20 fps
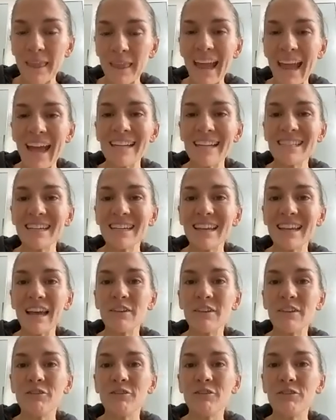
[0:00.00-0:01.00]
and to
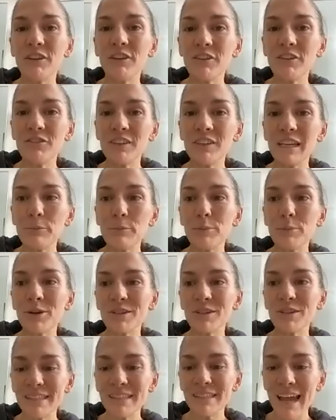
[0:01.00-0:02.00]
get
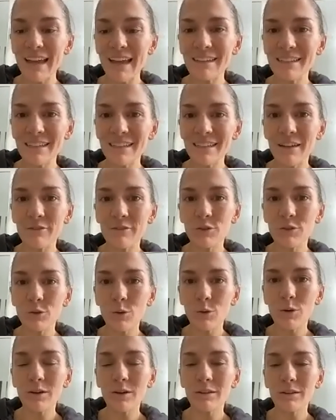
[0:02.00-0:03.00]
50% of
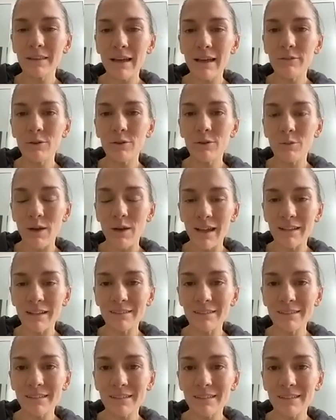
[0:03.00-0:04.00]
your level
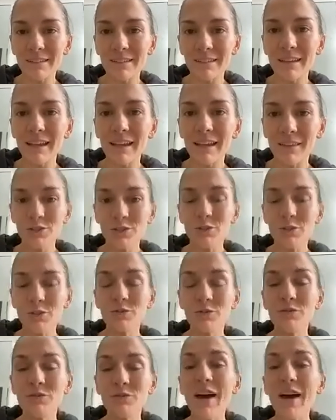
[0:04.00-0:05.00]
ones in the
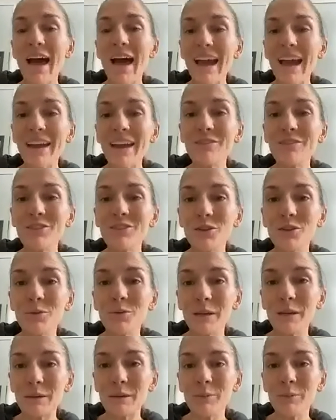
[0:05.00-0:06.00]
group. So
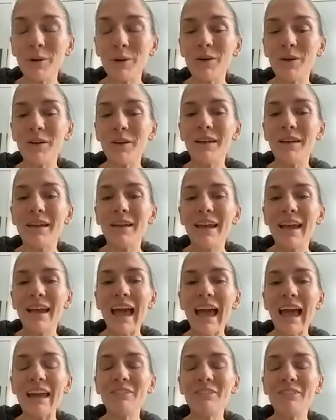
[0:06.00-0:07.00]
5 new
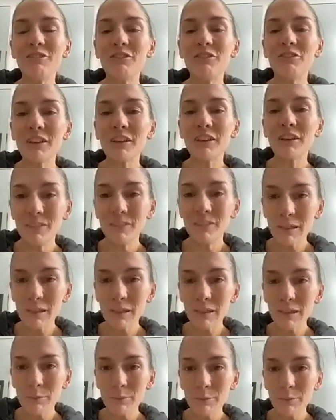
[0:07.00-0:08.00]
people and
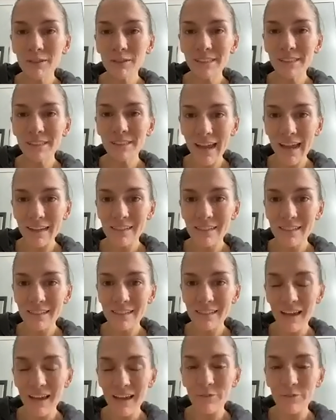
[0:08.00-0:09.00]

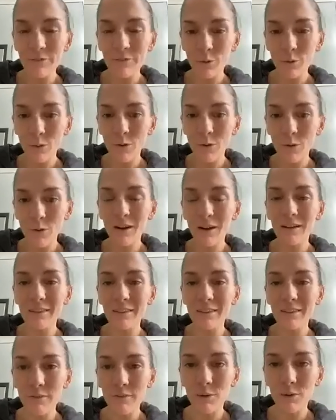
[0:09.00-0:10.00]
50% of your
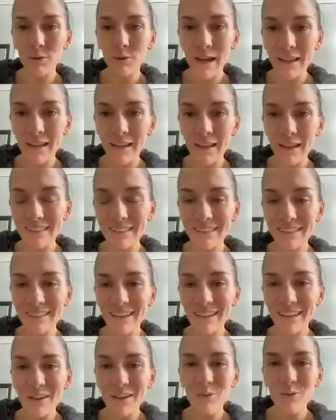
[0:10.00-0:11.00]
level ones,
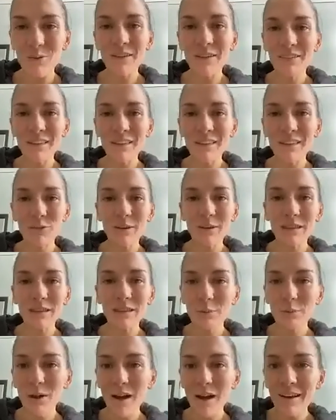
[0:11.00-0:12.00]
whether they've quit the
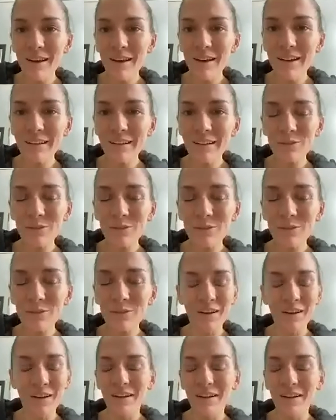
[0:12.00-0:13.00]
products or
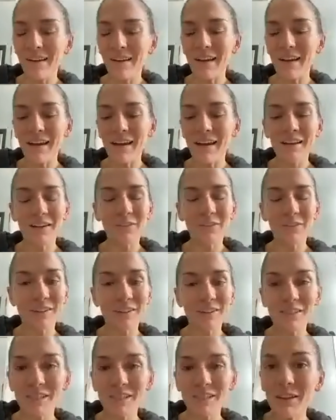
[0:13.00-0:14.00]
they're
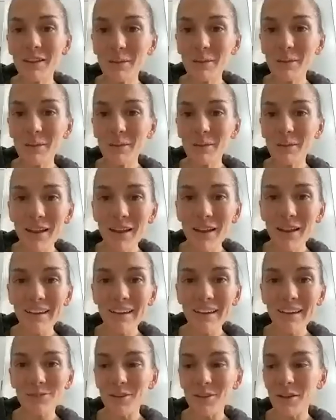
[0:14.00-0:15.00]
still on the products or
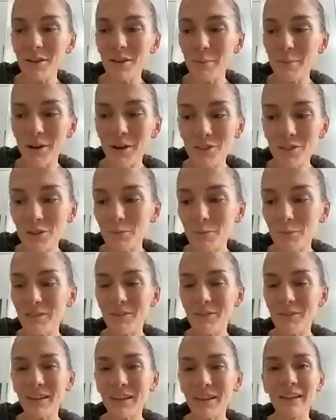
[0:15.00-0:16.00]
they're a partial
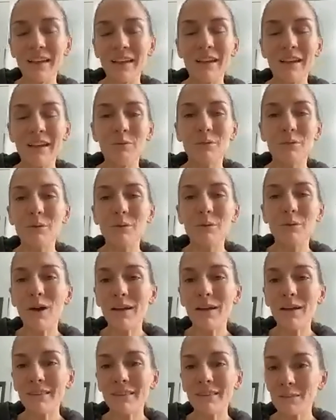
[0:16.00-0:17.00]
PV. We
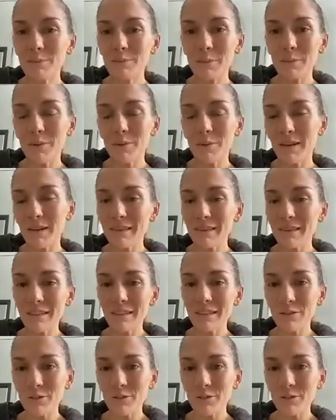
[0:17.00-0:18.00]
want these people in
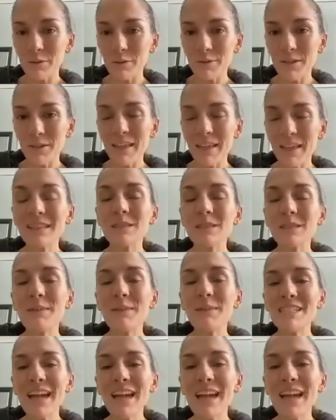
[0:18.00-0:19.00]
this group. So that's my
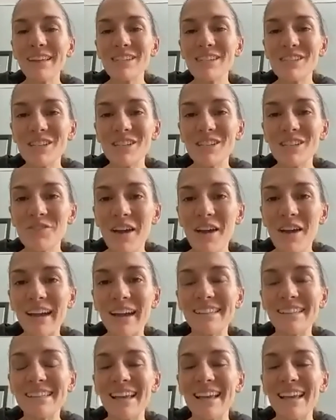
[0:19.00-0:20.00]
challenge to you
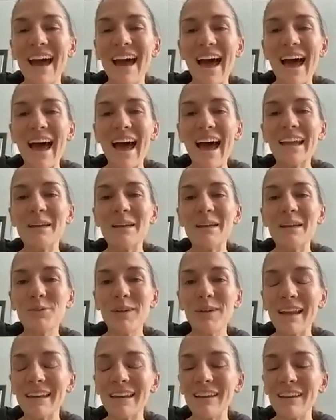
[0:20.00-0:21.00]
guys. I am
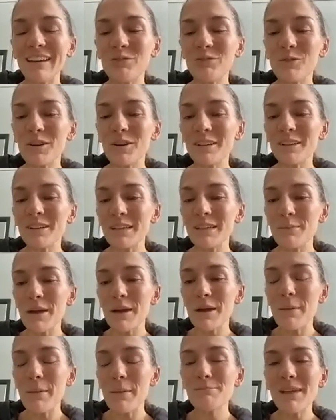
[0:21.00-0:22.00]
ready for some
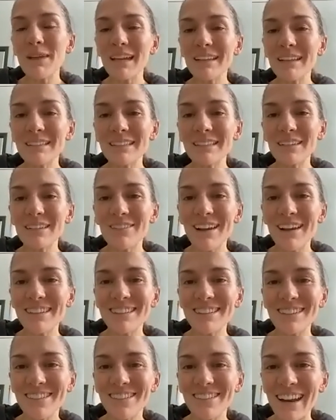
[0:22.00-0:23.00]
amazing
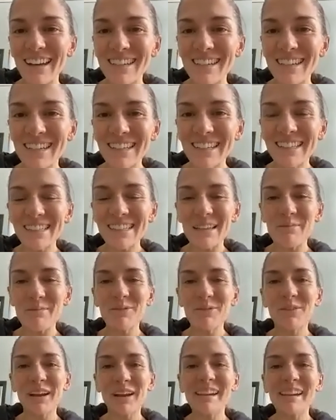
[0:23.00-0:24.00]
restoration, some
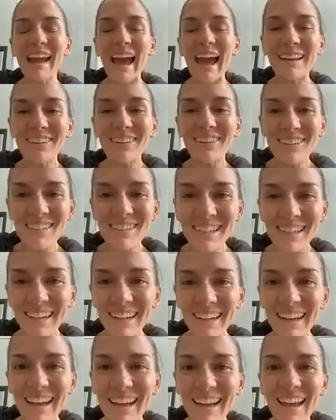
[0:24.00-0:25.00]
great
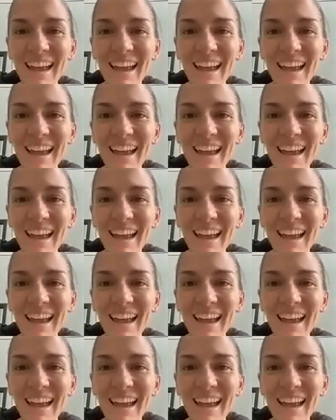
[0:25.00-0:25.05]
energy,